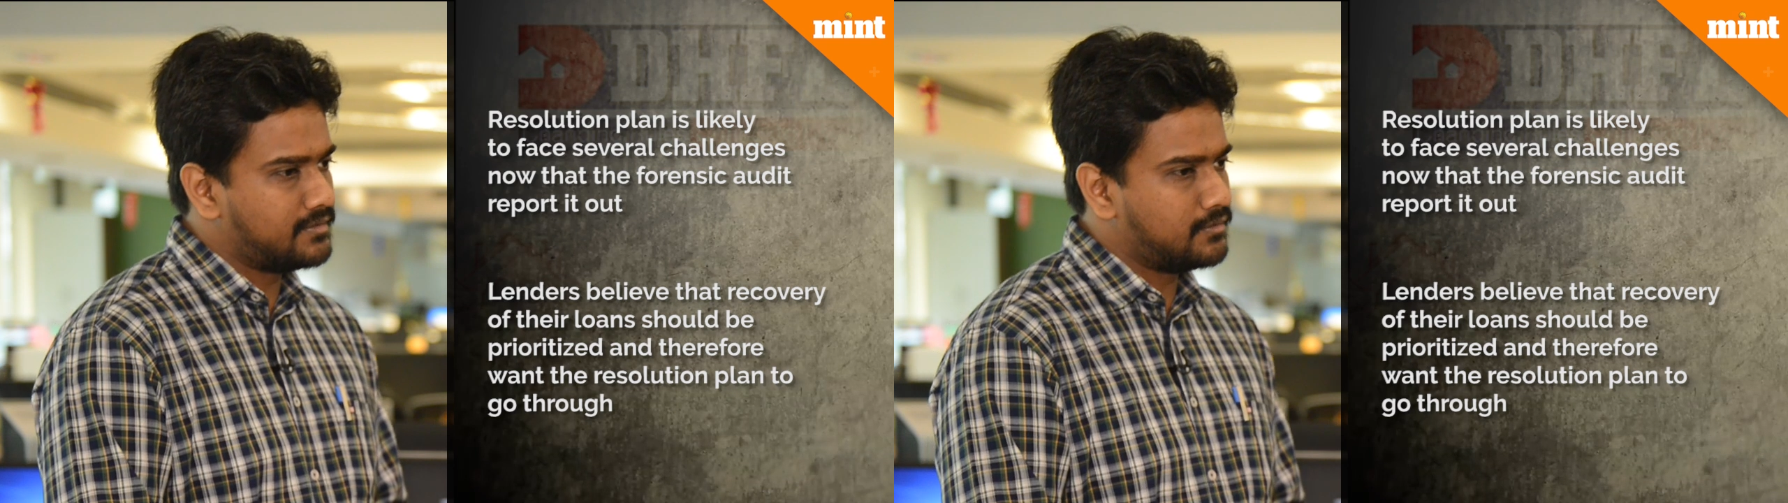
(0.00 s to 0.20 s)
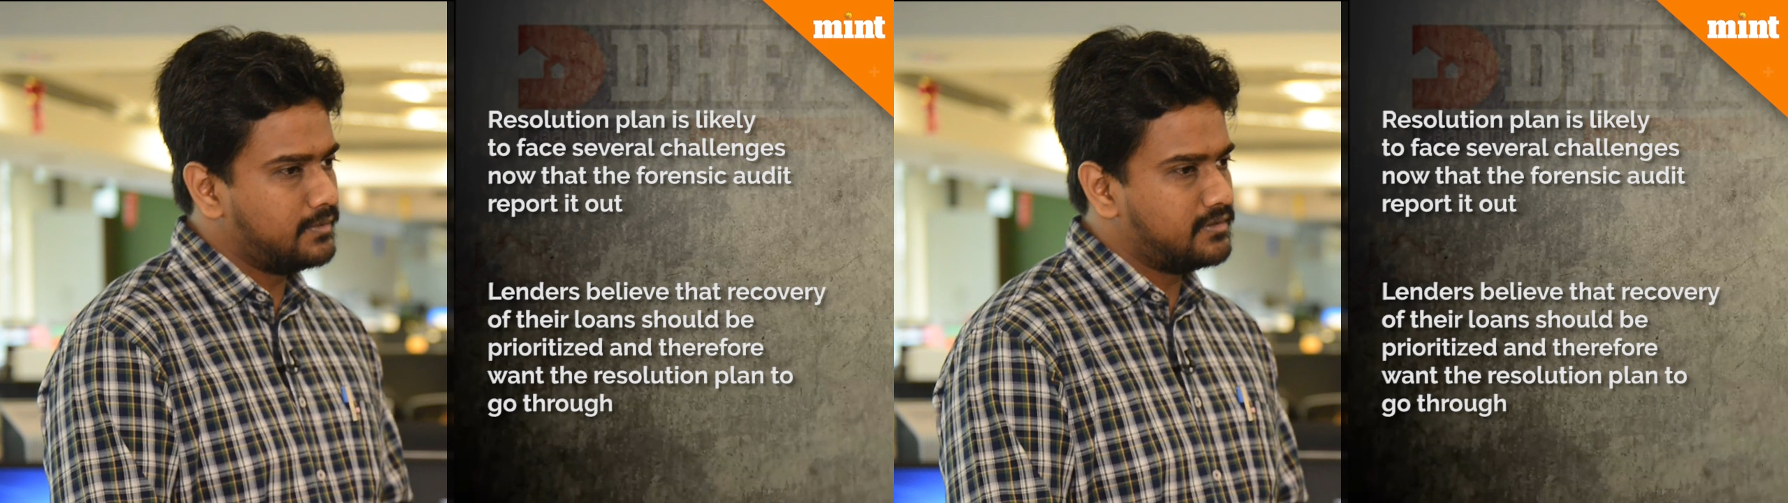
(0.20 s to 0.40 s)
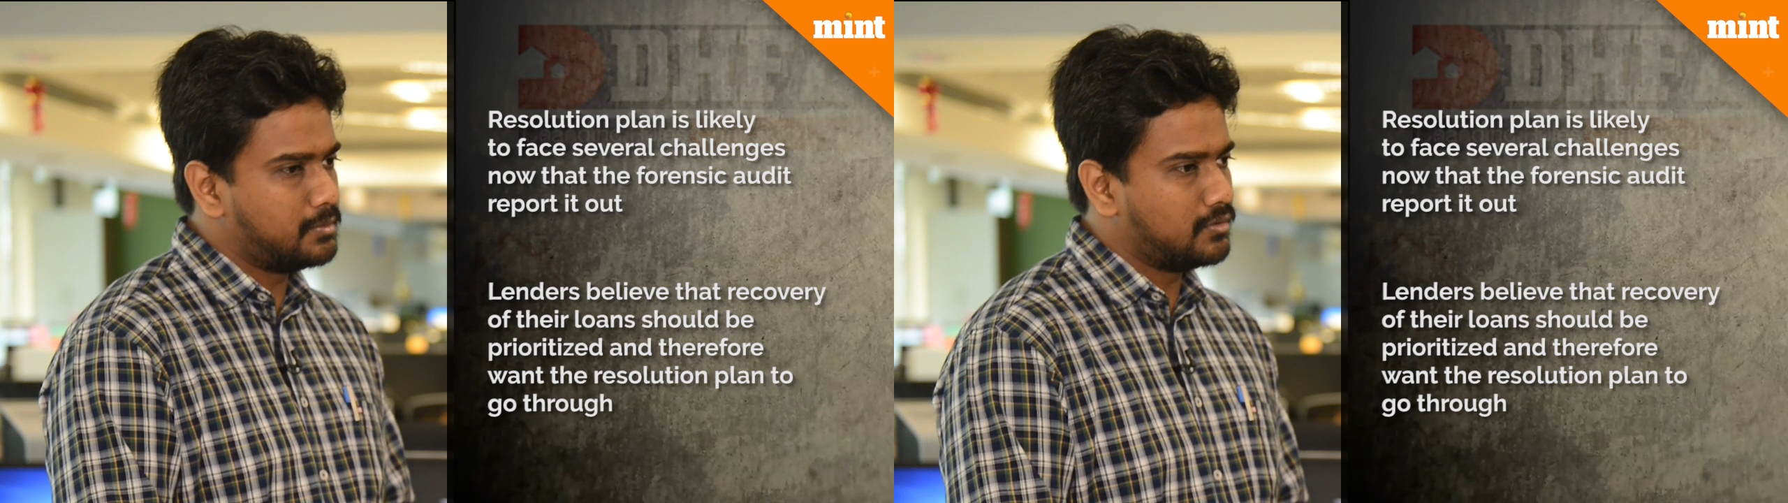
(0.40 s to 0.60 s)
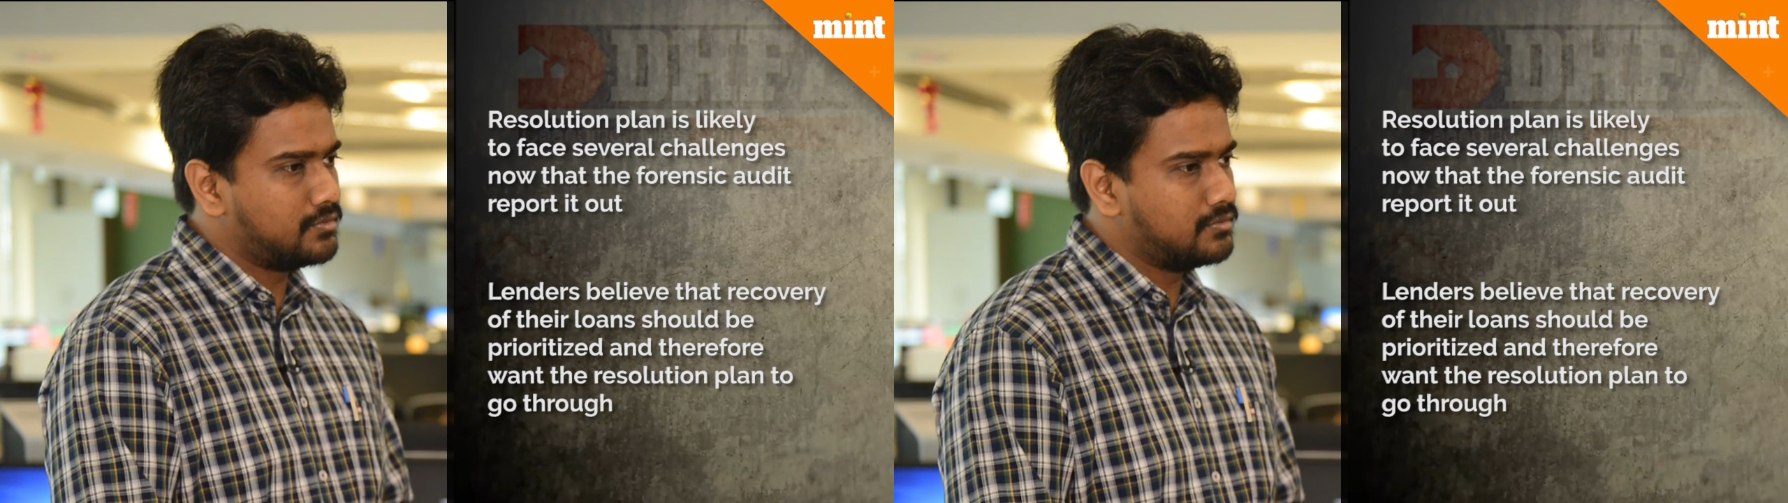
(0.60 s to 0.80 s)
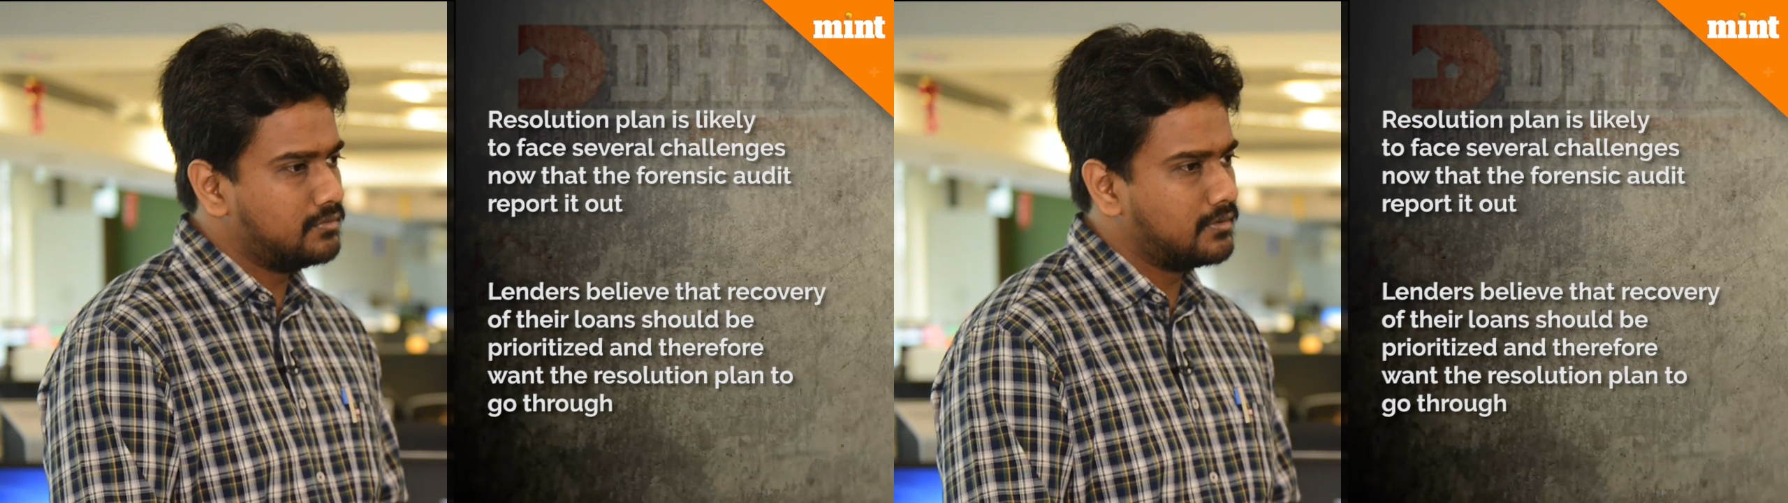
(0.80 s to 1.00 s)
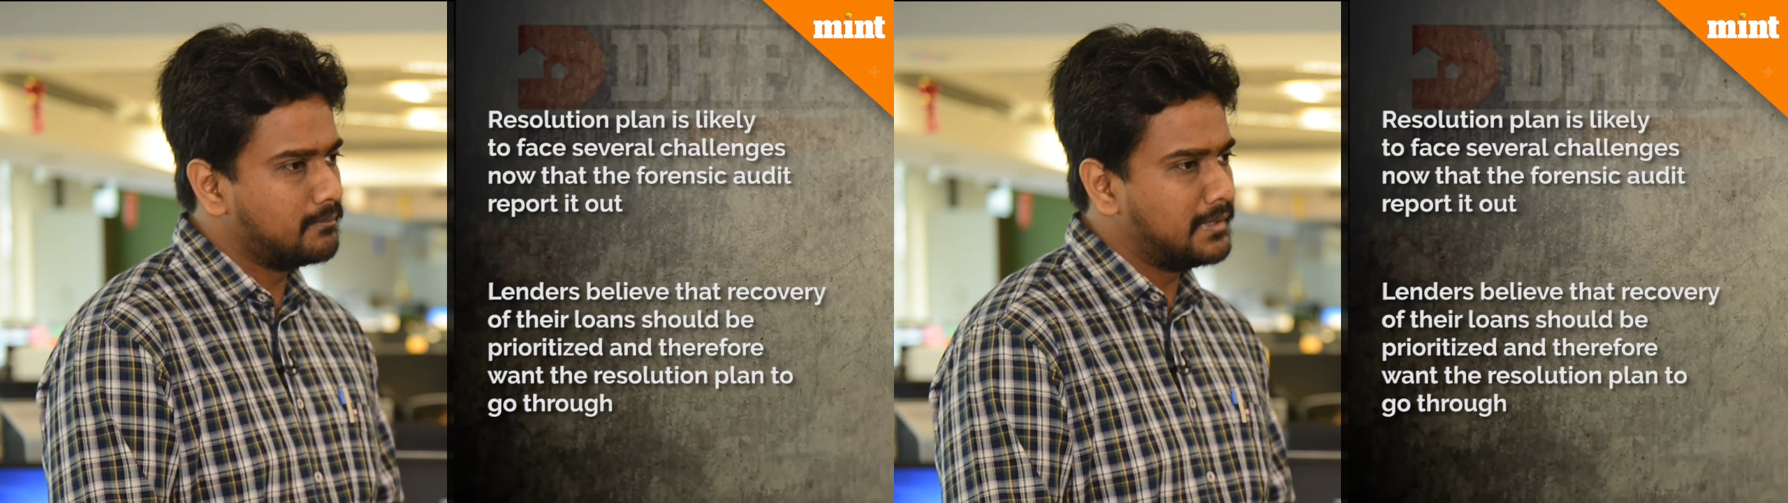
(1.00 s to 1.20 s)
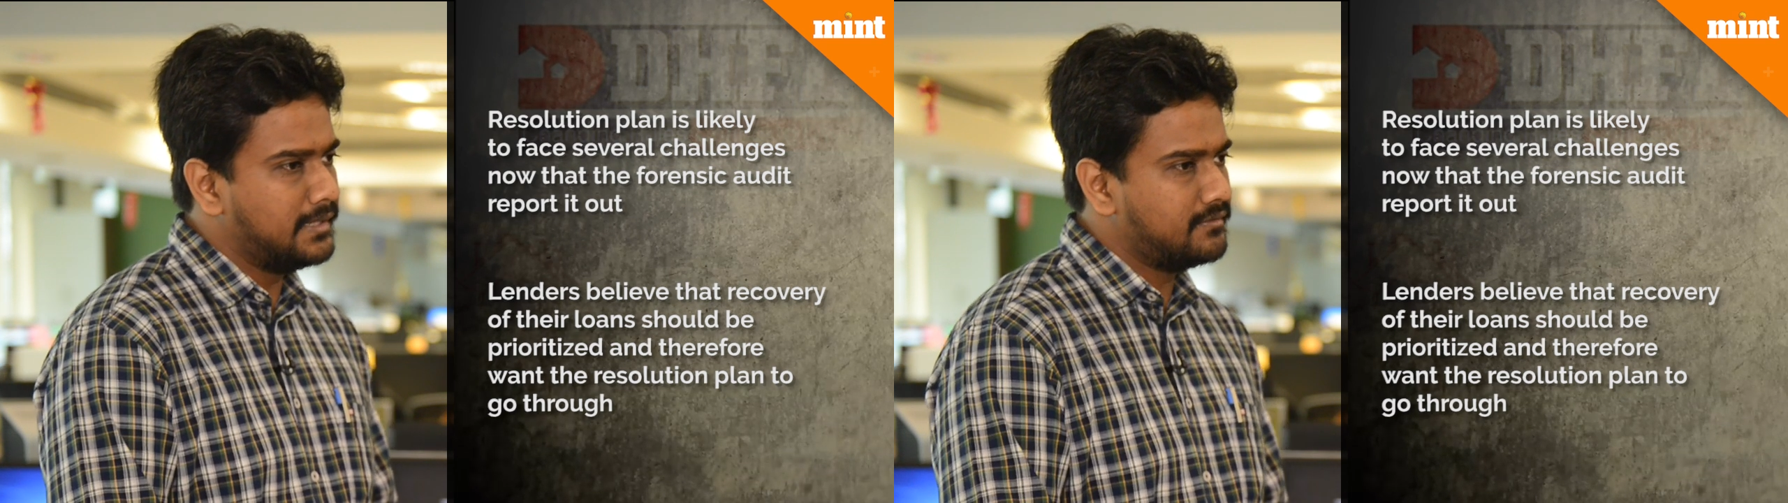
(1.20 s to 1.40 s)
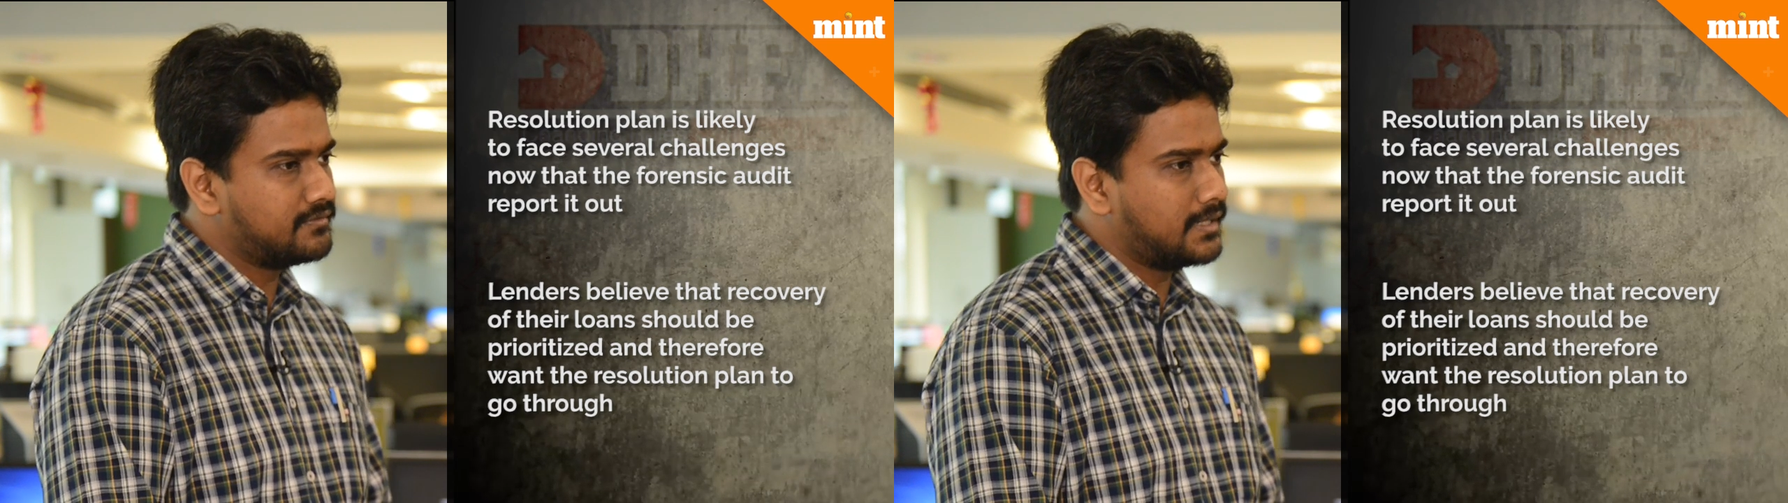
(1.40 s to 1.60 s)
that we spoke to
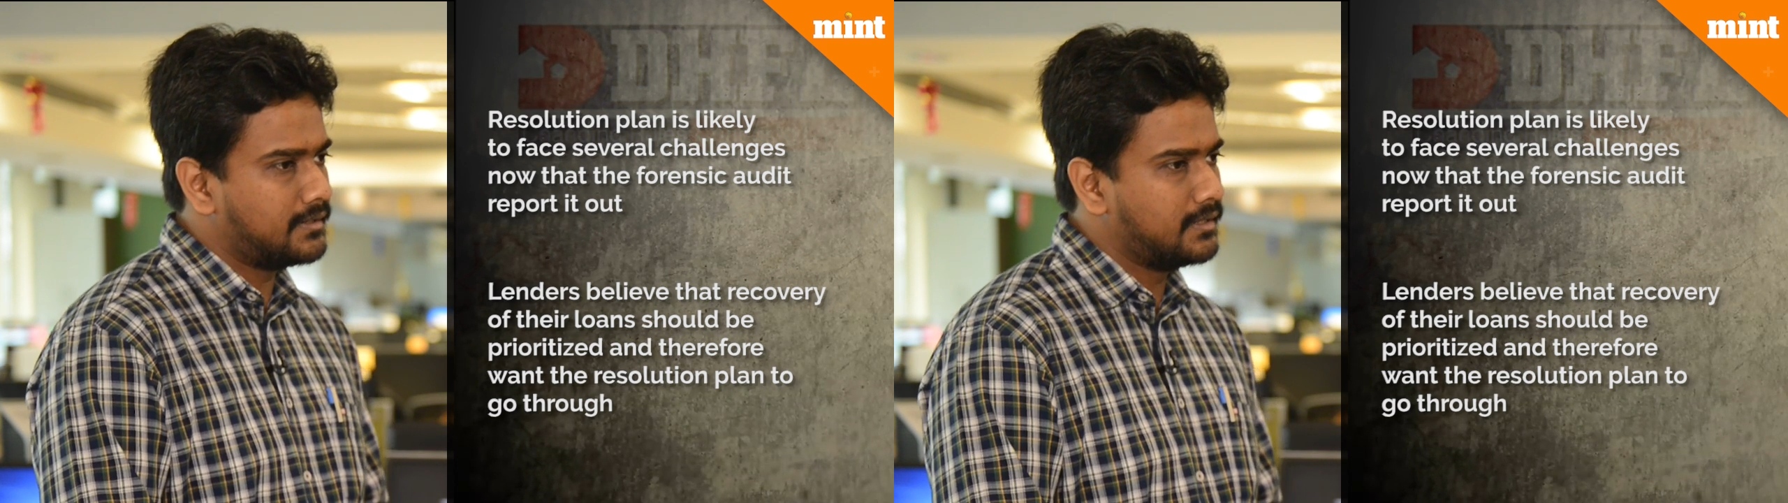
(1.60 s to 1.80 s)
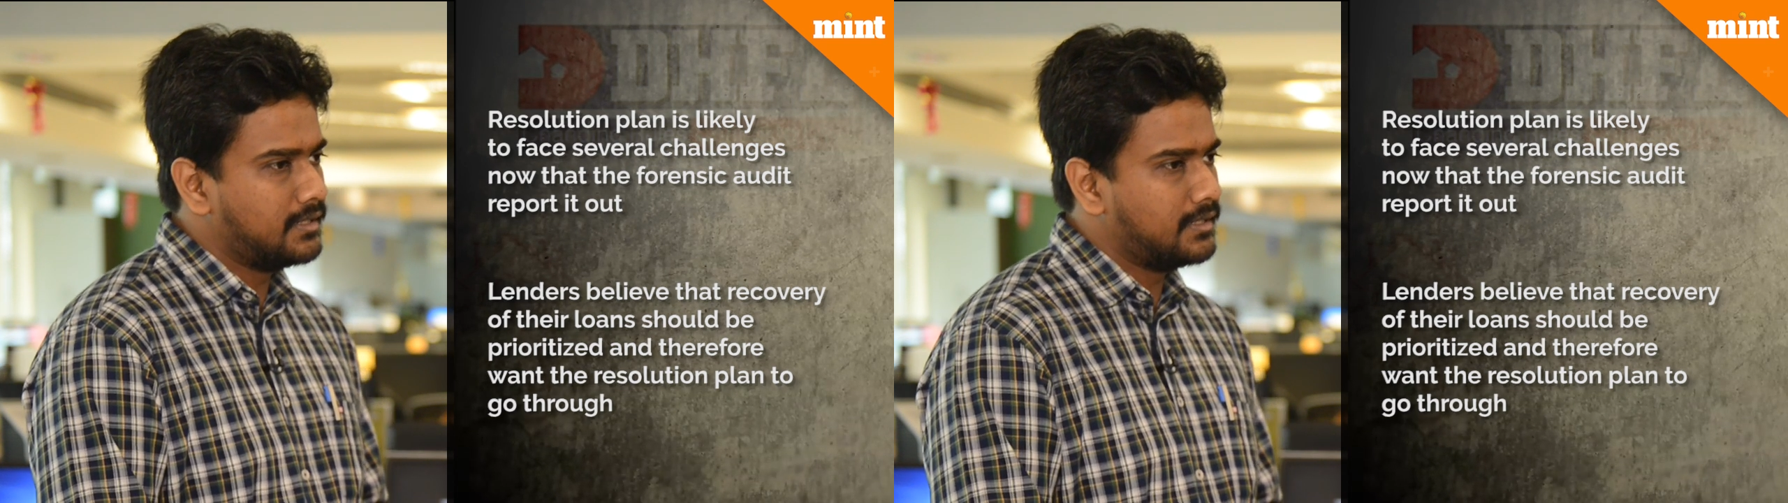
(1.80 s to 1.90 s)
believe that